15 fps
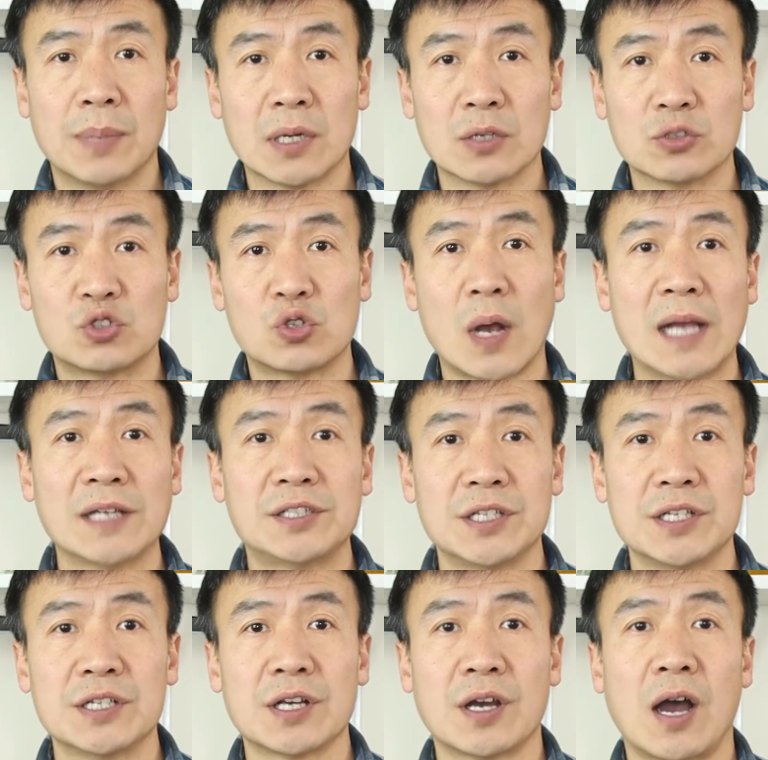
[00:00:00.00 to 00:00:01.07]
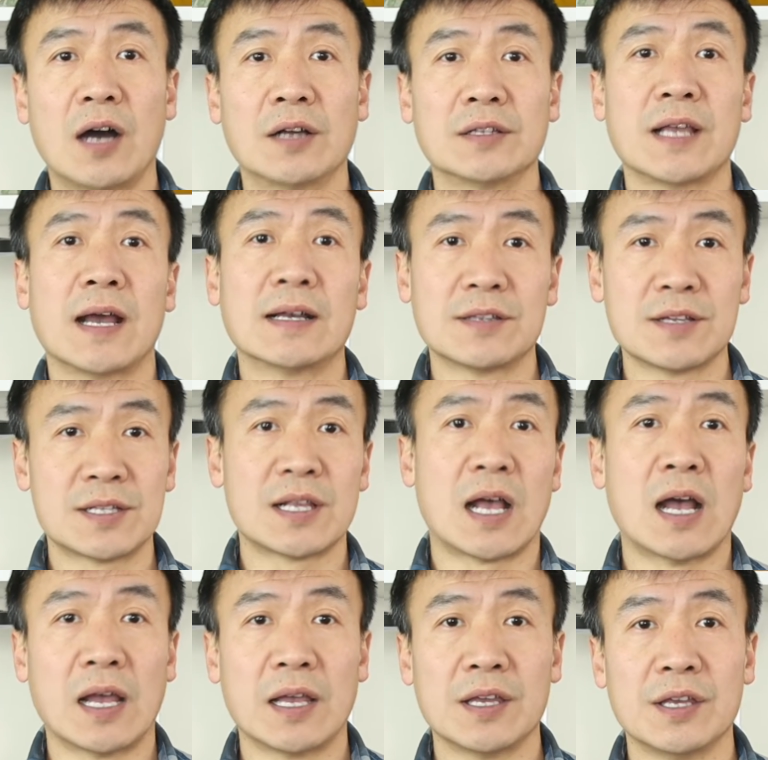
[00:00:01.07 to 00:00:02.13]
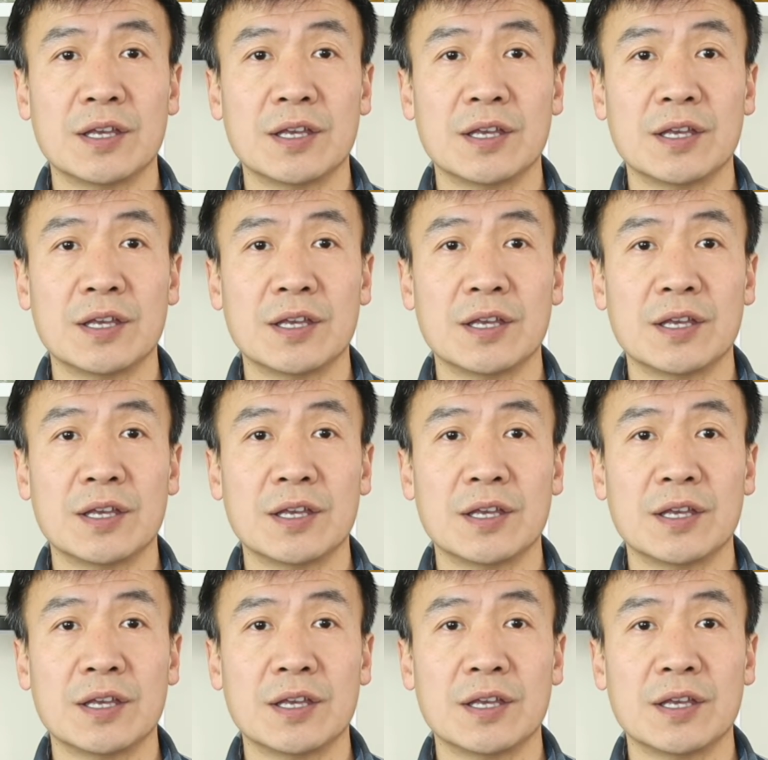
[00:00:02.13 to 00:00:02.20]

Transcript: but the dry ginger on the other side,